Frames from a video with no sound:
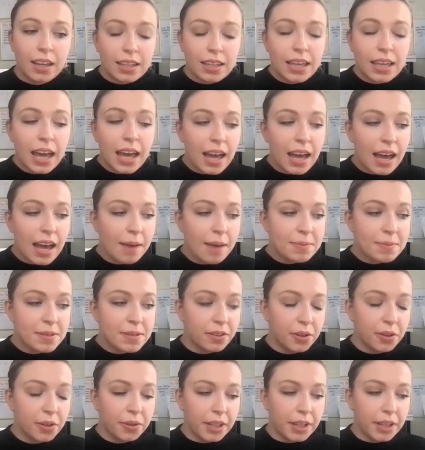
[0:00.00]
Yeah,
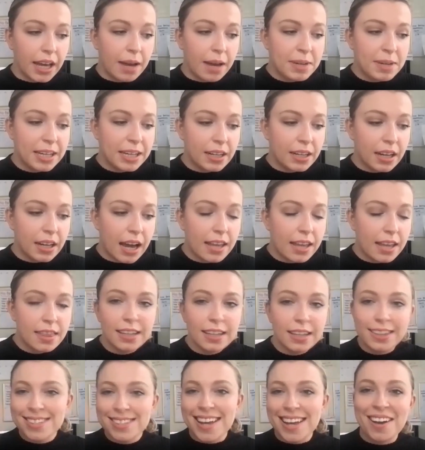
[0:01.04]
absolutely. I mean, I
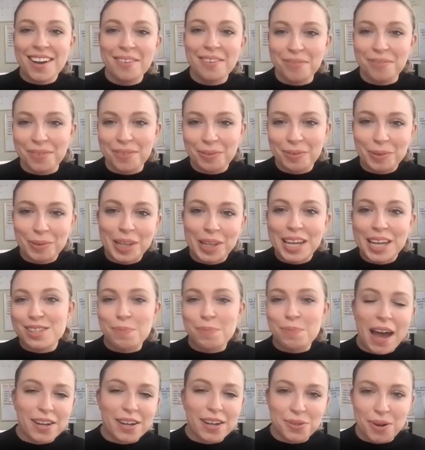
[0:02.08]
think this kind of relates
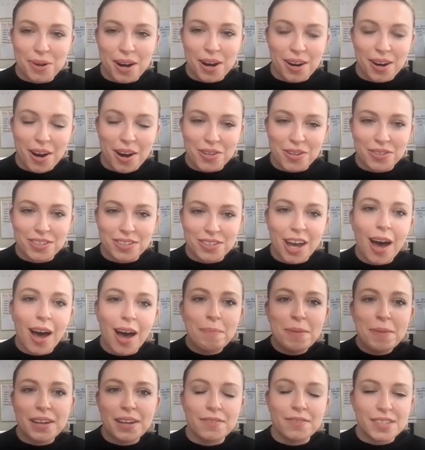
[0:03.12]
back to our, our
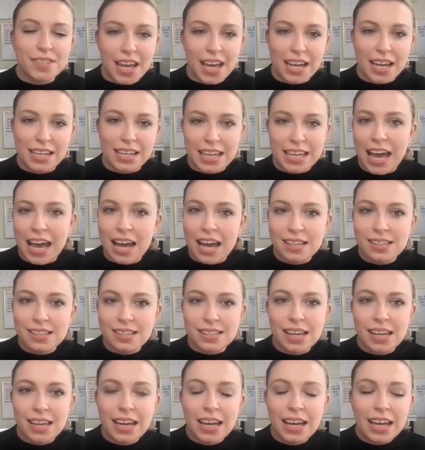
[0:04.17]
topic of saying yes
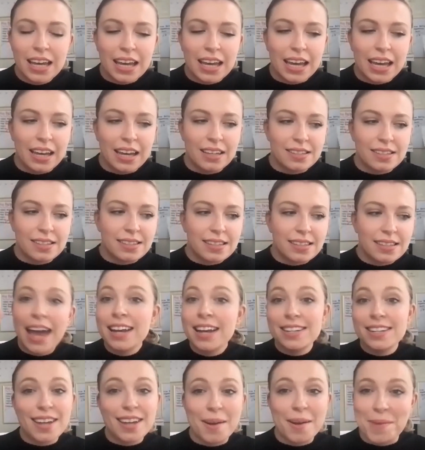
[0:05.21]
is
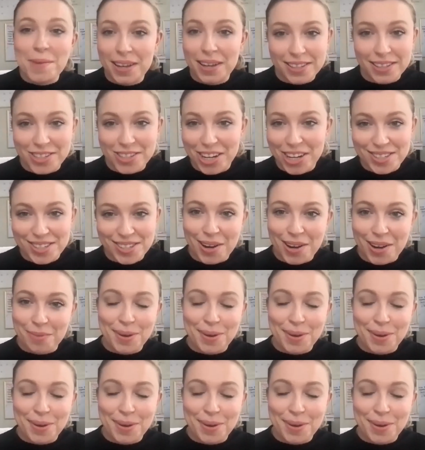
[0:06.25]
anytime I get the chance to talk